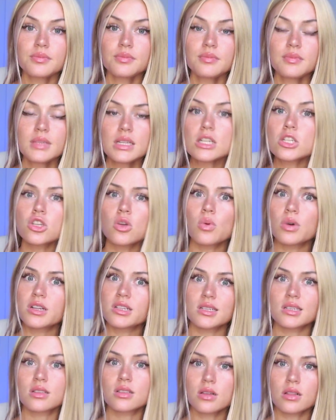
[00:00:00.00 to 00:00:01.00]
So what does
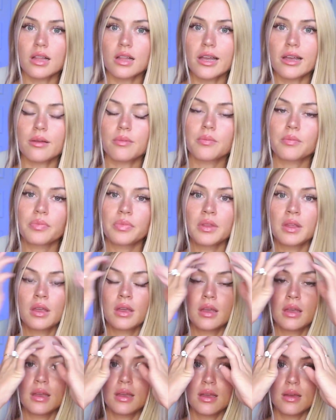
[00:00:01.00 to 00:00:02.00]
this look like?
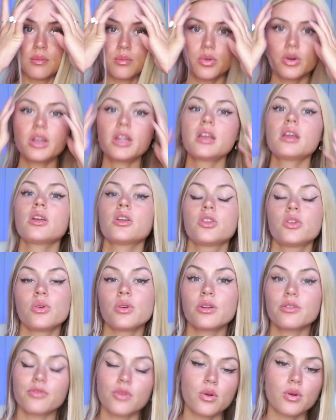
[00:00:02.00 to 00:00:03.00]
Putting
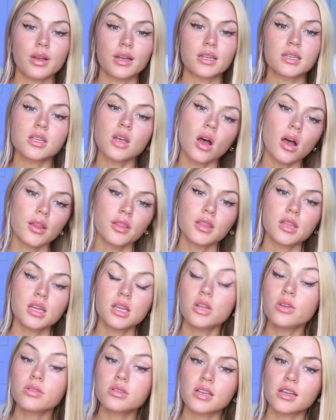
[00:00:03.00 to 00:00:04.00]
your focus on the
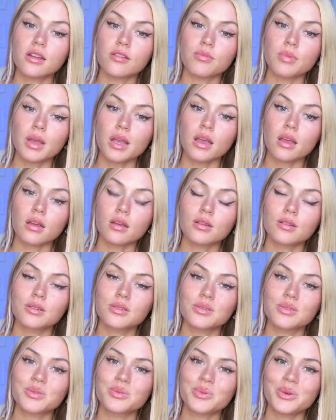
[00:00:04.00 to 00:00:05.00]
new state of being,
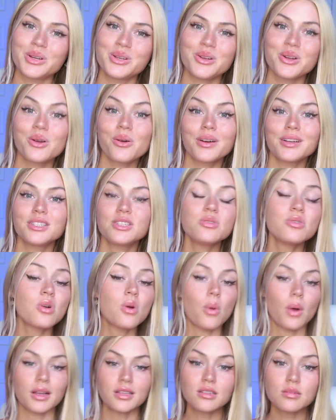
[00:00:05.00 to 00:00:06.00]
where you're going to
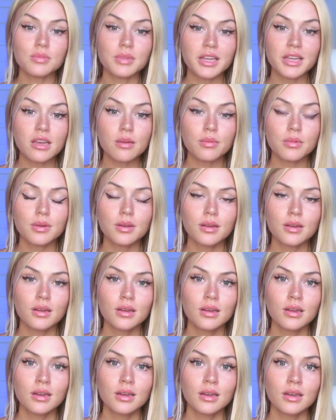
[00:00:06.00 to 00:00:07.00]
quantum leap,
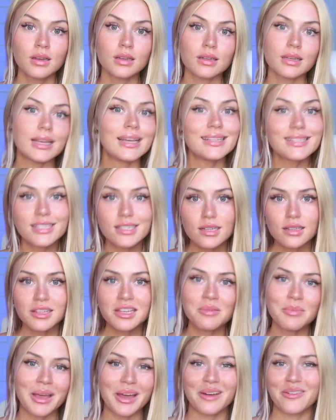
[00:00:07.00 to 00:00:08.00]

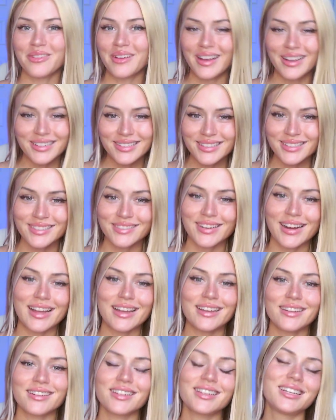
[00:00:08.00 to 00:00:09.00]
instantly manifest,
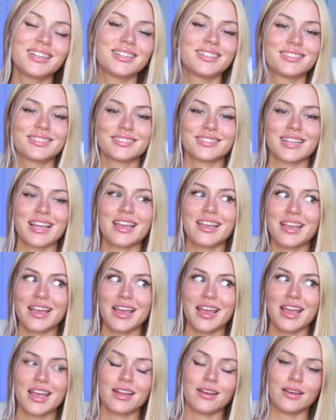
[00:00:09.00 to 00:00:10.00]
right?
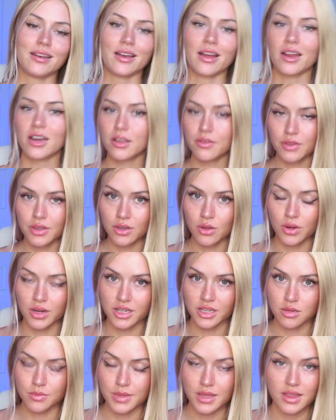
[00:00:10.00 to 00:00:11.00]
AKA not even going
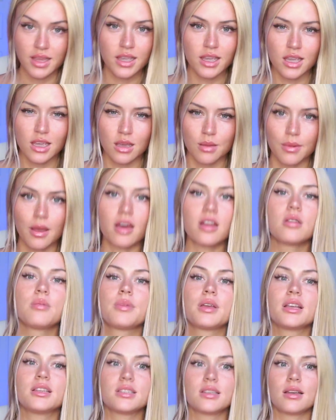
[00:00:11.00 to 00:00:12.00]
to be thinking about it,
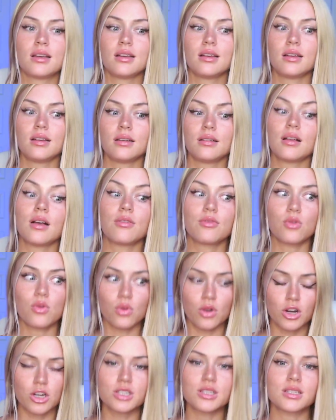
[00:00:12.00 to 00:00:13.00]
because of
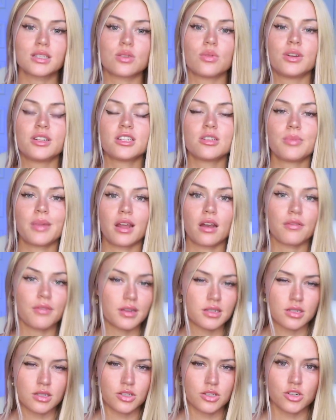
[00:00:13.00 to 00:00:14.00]
course it's going to
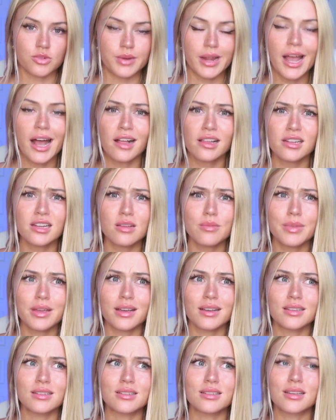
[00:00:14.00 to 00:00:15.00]
manifest into reality,
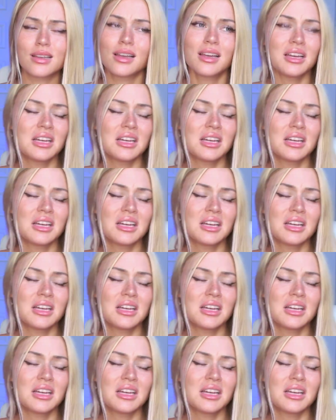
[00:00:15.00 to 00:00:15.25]
because